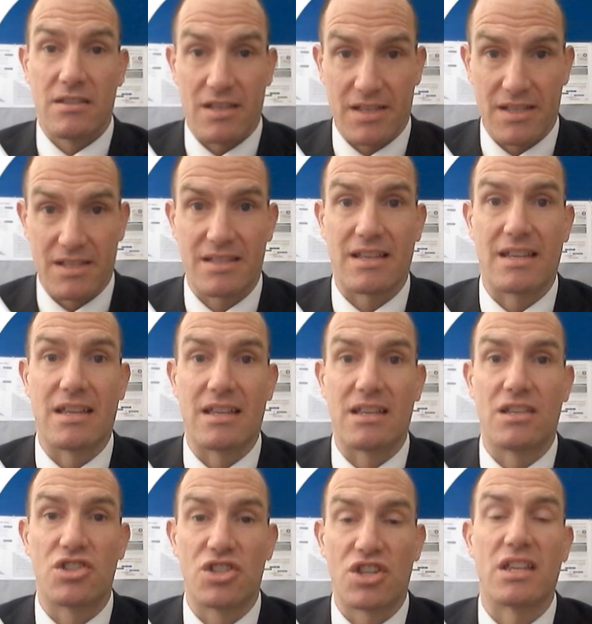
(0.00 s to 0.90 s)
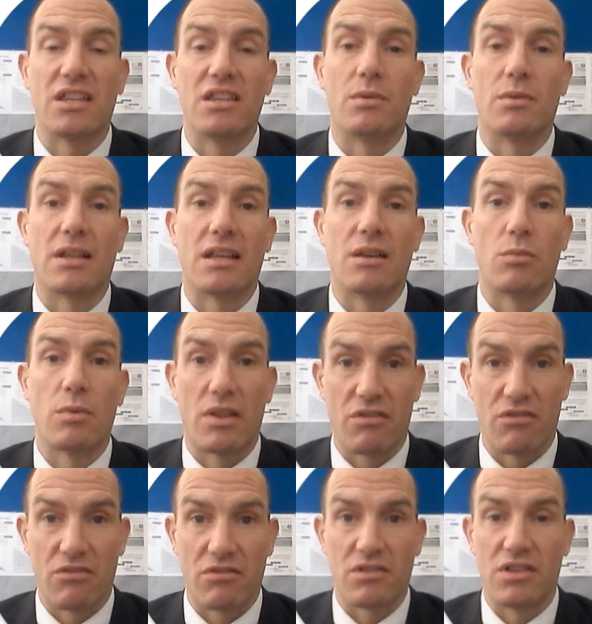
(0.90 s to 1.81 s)
to see genuinely
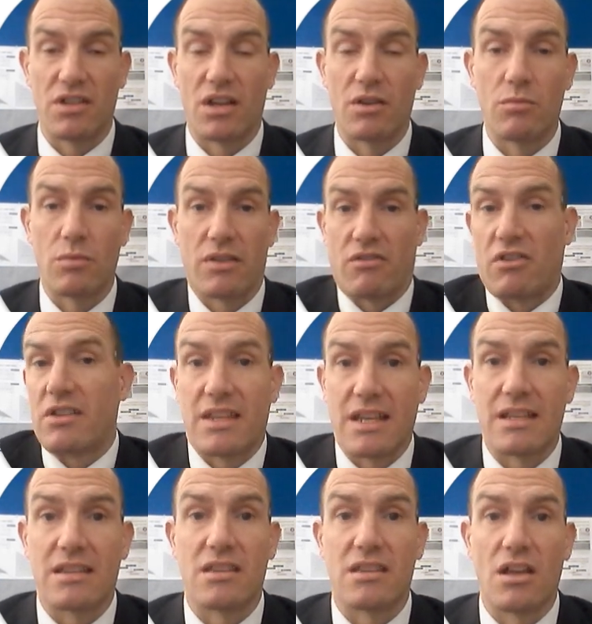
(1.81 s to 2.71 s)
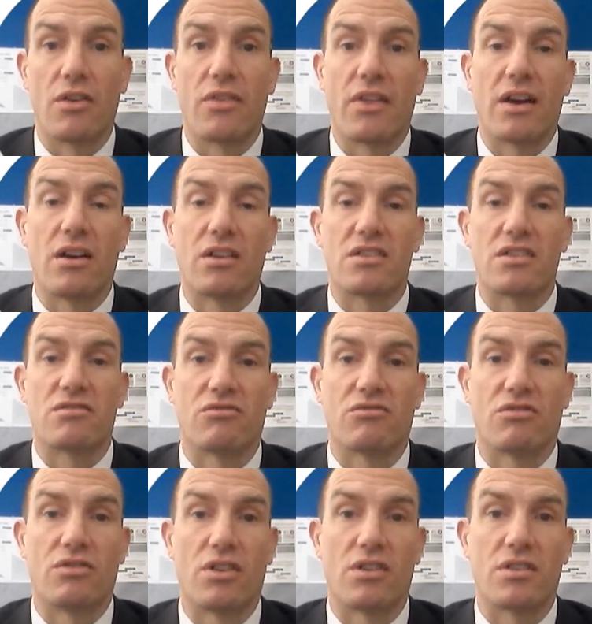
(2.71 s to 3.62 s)
whether I did know that
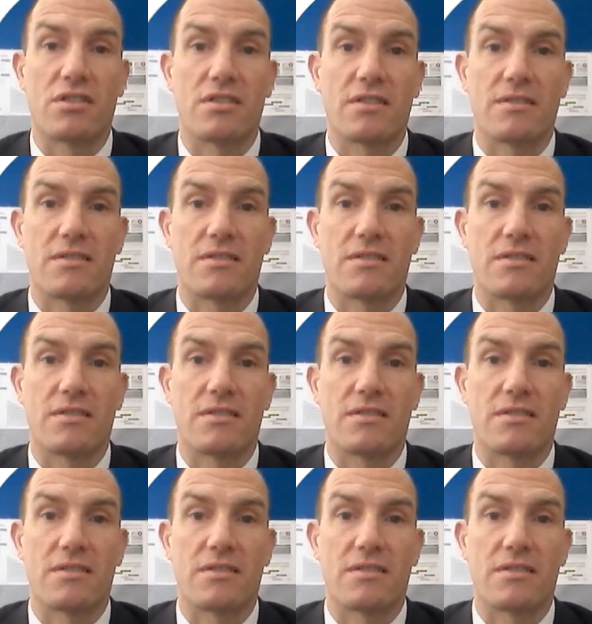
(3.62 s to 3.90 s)
answer or not.